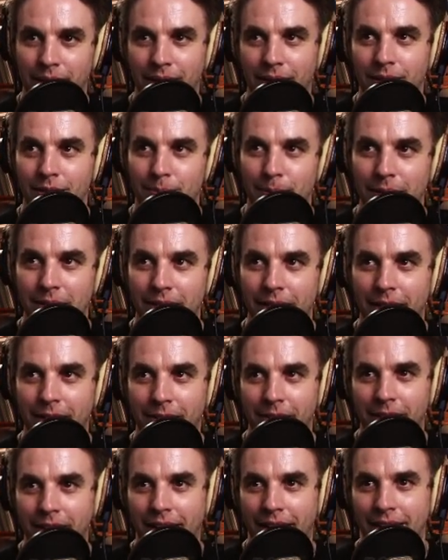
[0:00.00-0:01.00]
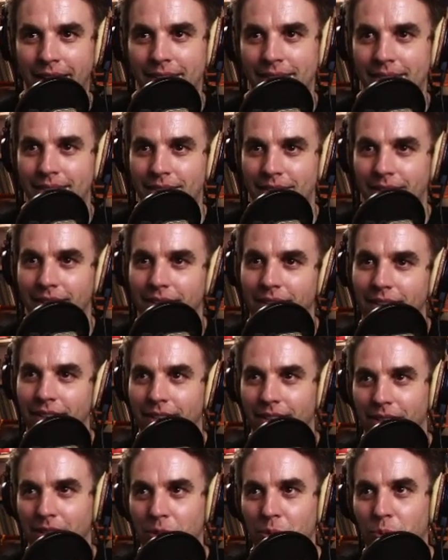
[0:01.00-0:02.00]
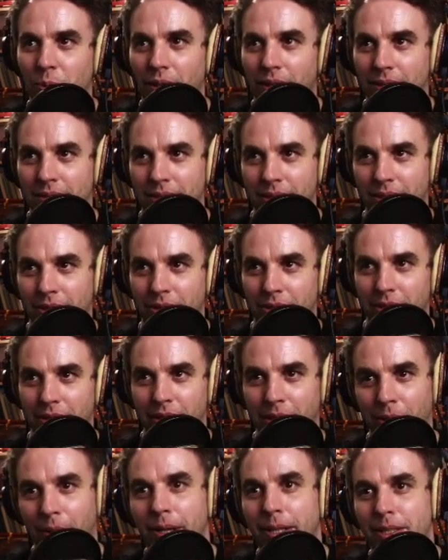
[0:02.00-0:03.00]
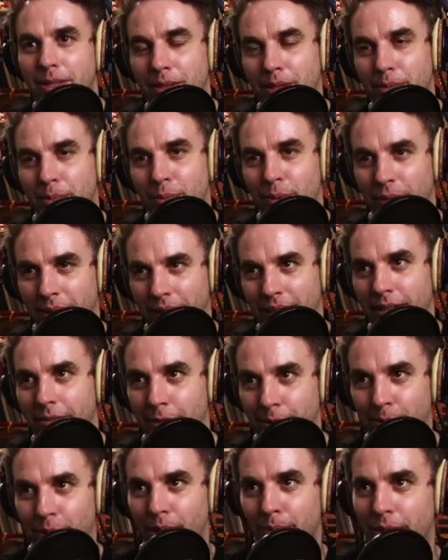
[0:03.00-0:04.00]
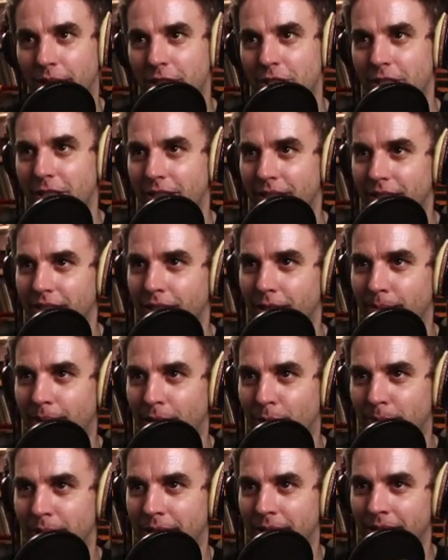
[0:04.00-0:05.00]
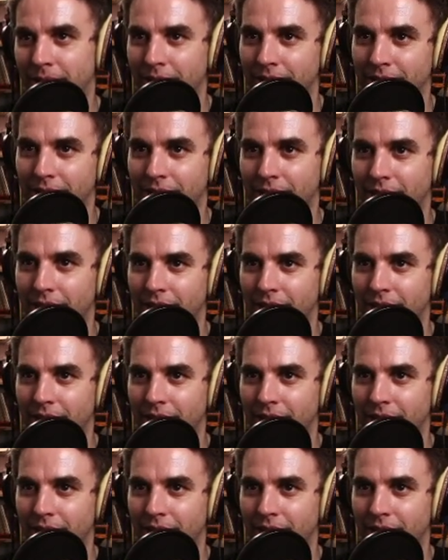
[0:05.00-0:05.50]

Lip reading: But in this particular case, you want to put even more pressure, in my opinion.